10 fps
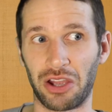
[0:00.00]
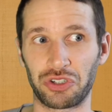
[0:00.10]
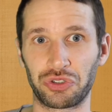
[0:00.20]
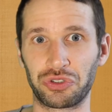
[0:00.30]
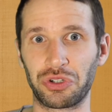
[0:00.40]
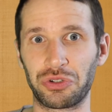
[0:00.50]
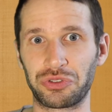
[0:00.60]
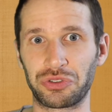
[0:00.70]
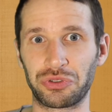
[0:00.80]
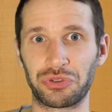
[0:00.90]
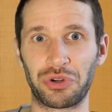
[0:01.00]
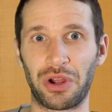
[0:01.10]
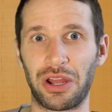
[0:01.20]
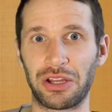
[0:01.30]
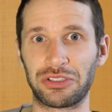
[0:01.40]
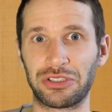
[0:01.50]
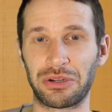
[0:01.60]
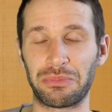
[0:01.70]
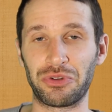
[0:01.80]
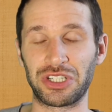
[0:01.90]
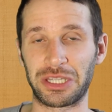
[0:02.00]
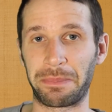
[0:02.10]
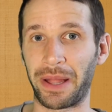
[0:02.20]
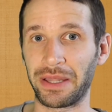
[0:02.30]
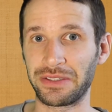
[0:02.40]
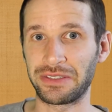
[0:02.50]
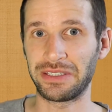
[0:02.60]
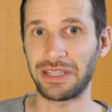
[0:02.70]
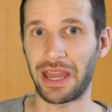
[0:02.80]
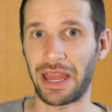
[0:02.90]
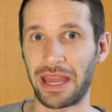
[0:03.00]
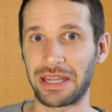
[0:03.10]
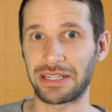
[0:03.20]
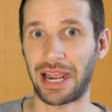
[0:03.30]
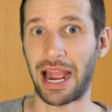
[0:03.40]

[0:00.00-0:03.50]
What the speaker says: should go to the municipality and